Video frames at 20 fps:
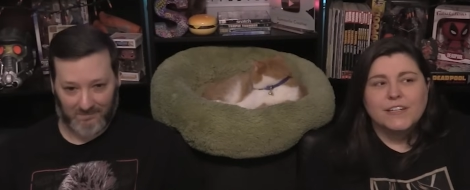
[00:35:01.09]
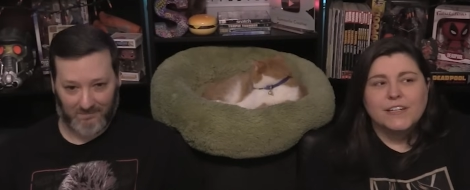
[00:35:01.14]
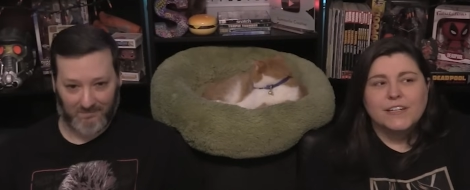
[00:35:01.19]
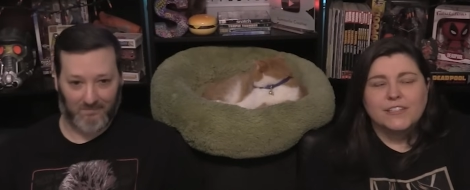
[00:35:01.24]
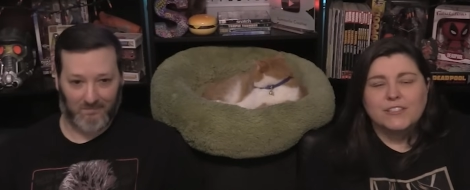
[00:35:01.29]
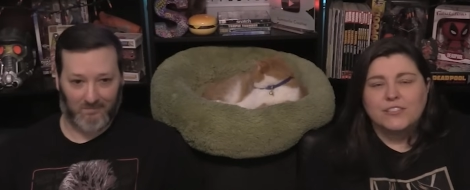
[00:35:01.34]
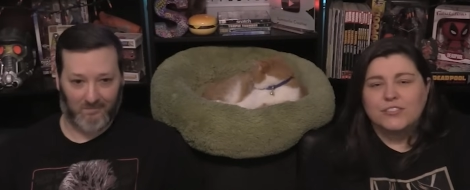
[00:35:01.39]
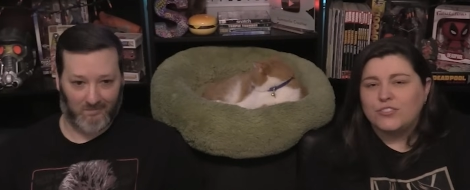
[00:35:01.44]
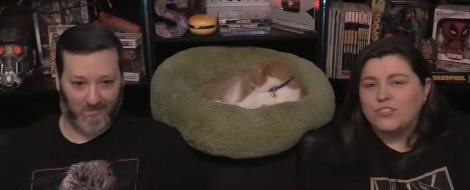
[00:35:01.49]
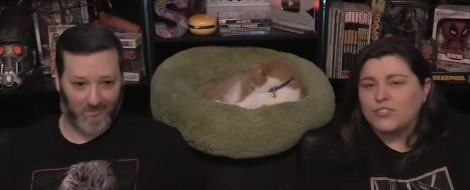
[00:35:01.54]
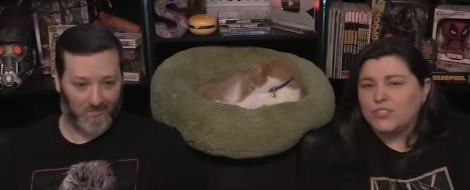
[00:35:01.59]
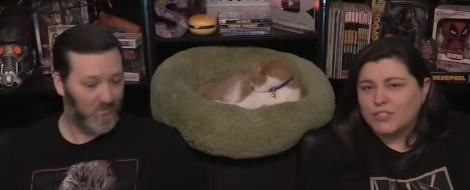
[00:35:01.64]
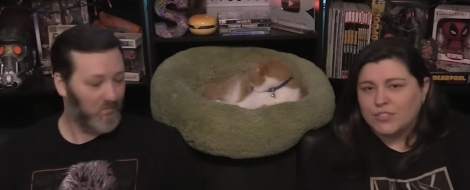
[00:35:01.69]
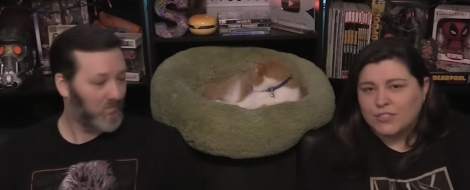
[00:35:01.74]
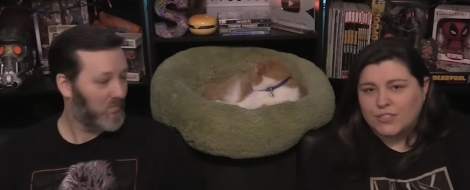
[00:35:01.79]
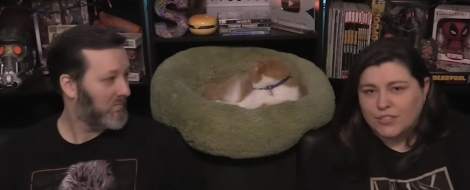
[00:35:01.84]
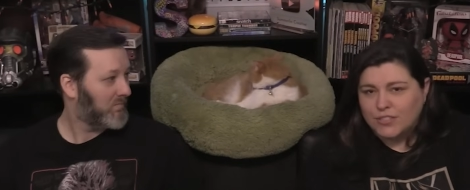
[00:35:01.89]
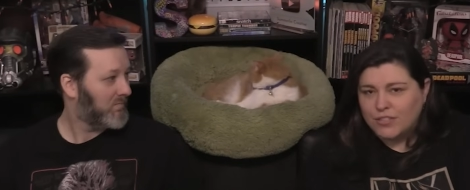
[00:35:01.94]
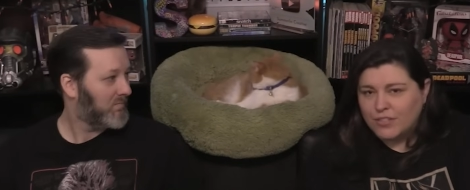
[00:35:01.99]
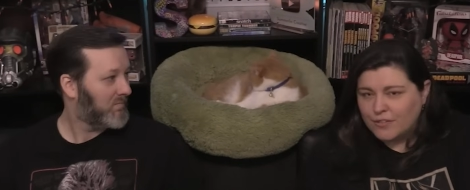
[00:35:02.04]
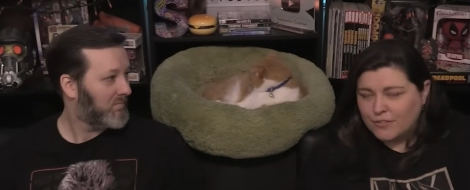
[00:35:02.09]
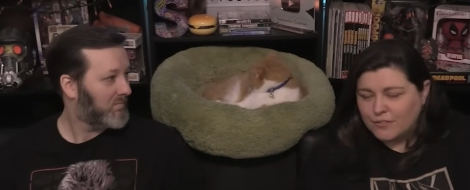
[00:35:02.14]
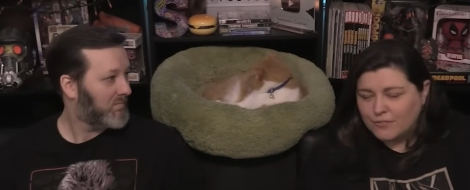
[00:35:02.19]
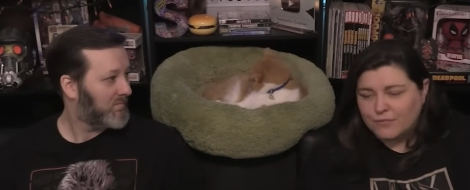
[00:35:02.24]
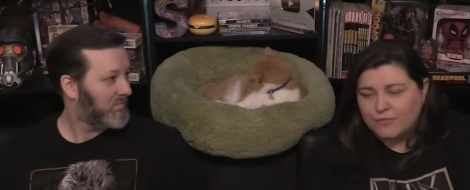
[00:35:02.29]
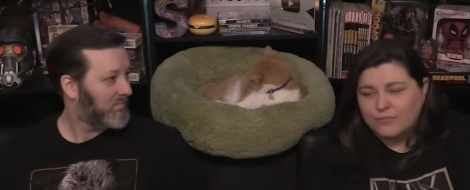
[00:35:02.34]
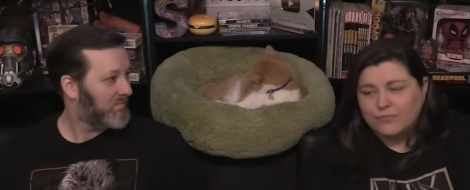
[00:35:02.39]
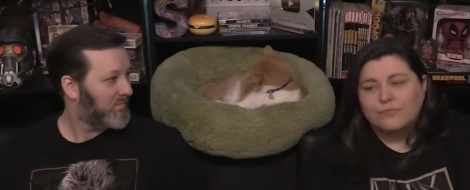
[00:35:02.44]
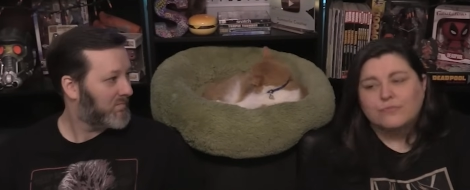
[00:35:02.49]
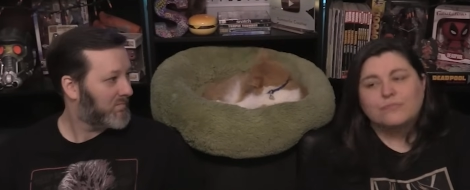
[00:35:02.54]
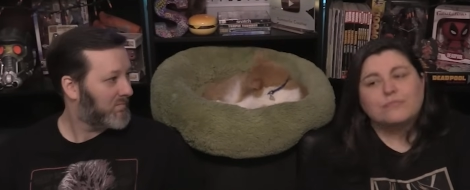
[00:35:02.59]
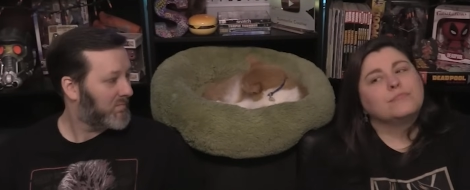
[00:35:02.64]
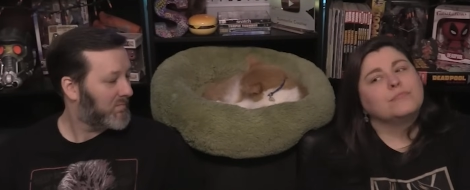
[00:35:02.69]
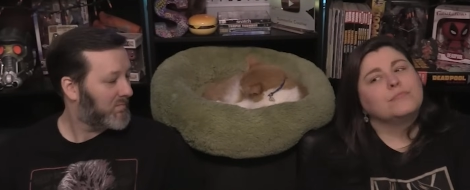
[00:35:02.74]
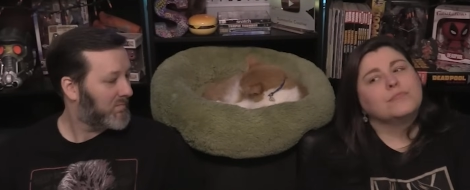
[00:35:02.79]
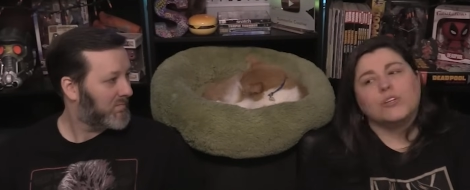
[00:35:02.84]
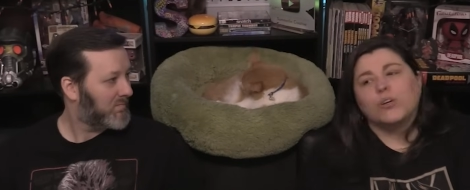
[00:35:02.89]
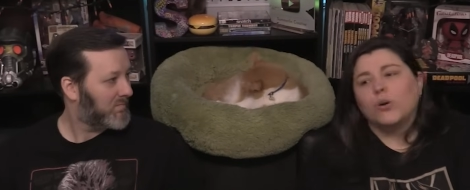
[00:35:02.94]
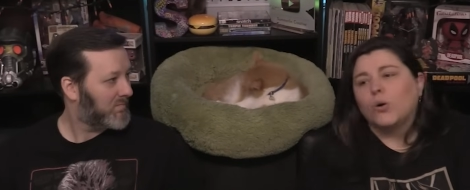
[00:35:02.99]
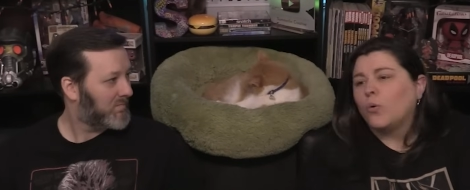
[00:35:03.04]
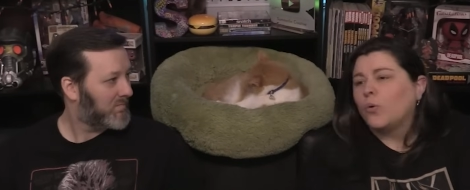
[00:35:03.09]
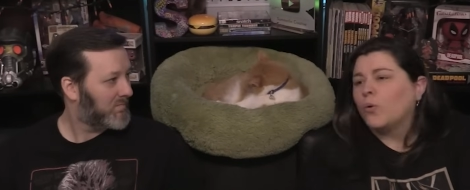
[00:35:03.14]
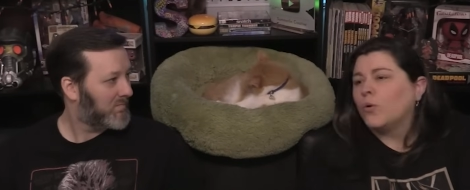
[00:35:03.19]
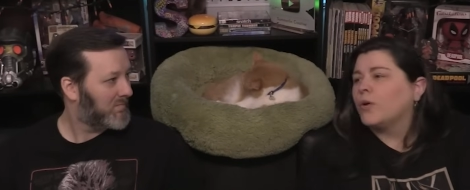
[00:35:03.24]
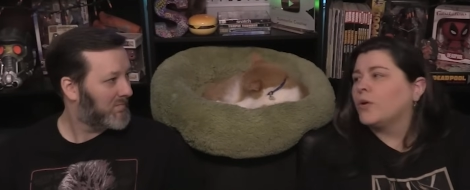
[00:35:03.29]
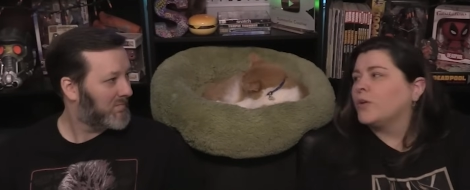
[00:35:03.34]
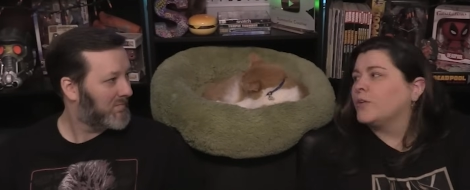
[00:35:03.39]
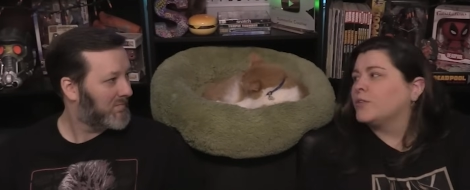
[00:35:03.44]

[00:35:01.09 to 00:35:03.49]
Speaker 1: It's just enough gore,